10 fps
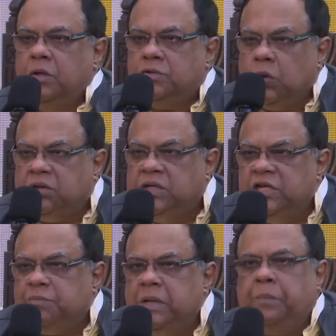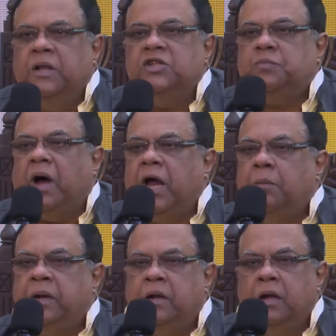So these people
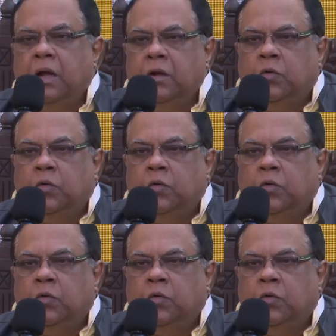inspired me